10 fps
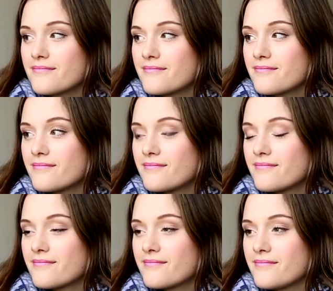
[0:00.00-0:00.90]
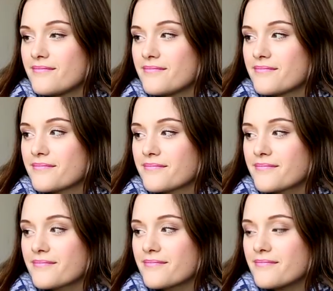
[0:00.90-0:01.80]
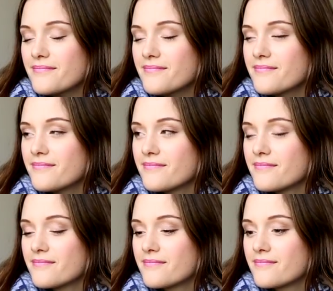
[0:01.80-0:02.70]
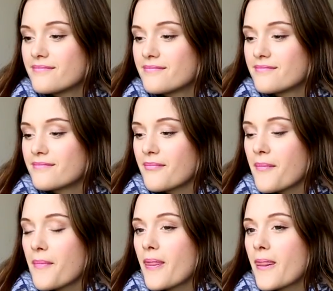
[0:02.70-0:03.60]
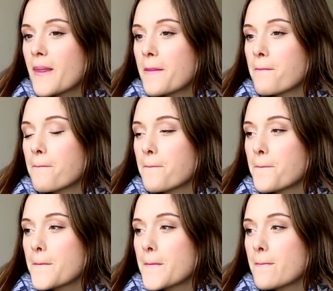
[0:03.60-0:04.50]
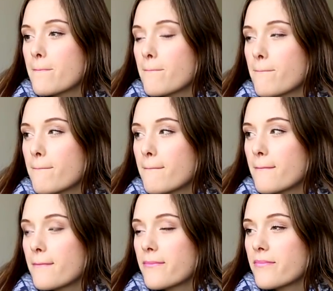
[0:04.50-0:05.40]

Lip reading: This person isn't speaking.